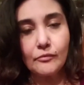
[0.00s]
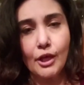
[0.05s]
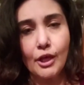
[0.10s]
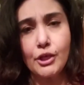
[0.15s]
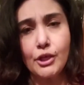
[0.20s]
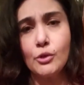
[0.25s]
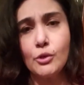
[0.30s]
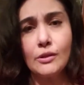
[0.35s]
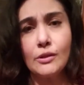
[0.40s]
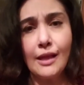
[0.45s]

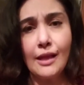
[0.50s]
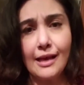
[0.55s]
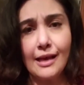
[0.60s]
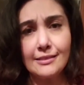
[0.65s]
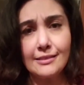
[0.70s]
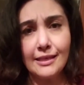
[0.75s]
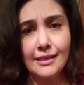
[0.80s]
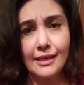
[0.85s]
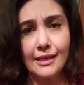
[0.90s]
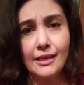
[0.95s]

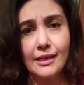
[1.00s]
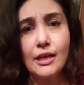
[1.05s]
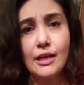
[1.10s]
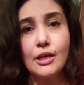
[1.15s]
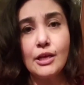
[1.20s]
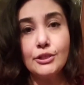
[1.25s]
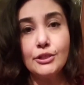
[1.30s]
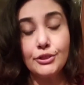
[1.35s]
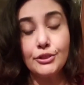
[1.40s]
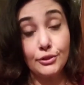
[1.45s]
utilizing
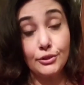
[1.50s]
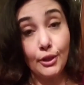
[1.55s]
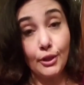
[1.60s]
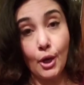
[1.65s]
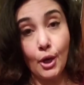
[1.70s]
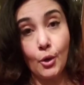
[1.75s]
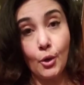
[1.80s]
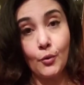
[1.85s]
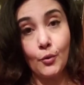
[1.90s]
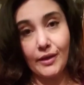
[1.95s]

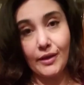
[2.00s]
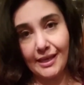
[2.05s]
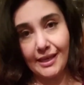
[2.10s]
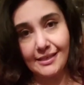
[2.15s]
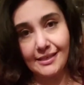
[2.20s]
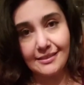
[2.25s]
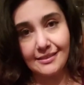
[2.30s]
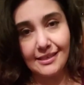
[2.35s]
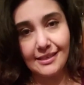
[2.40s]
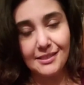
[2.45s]
slow,
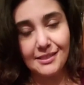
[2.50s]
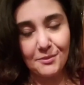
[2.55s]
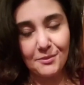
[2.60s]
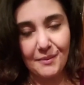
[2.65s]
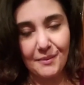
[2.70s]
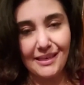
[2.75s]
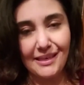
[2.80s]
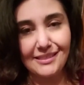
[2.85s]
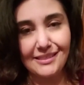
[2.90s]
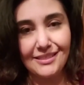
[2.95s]
easy
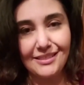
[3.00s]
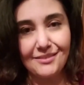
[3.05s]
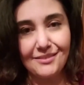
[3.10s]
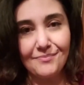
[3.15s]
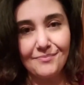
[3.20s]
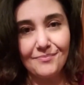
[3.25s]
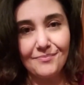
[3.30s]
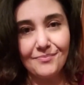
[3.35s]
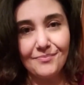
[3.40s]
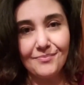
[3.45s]
speech.
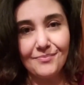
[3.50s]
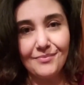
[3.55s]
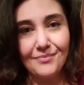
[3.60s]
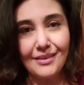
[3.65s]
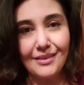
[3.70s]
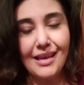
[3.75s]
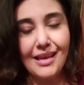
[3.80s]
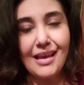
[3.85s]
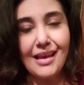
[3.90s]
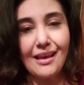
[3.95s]

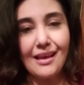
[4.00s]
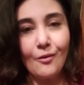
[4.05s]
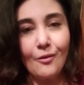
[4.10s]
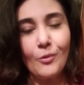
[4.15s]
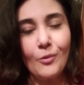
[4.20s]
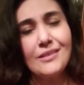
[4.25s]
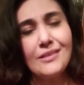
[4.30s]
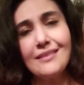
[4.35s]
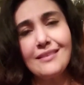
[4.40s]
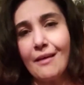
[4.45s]

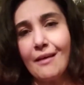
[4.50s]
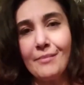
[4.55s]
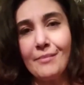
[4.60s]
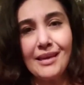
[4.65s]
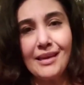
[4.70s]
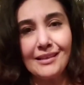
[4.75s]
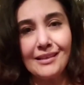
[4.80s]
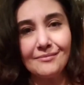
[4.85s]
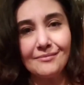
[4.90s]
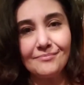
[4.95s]
What does that
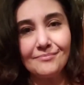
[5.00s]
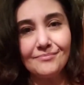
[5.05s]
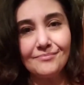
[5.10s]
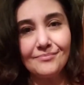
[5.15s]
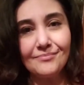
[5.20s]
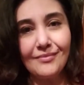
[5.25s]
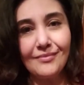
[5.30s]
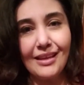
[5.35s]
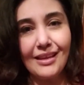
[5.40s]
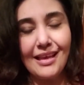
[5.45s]
mean?
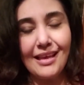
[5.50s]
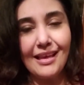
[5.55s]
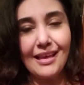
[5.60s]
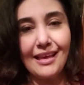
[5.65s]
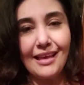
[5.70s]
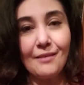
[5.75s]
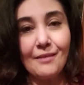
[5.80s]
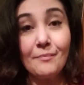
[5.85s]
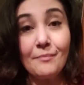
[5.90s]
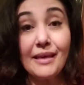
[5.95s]

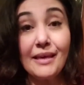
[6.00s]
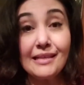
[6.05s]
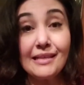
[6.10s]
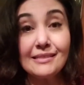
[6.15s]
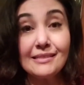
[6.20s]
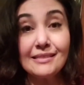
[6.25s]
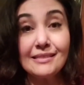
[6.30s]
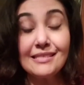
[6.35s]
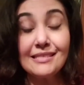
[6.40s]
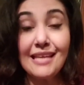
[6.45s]
It
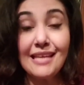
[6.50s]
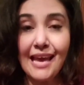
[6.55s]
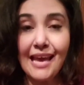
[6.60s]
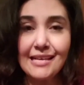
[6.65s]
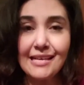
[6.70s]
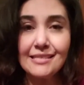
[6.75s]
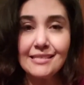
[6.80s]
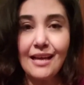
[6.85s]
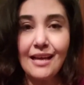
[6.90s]
means to take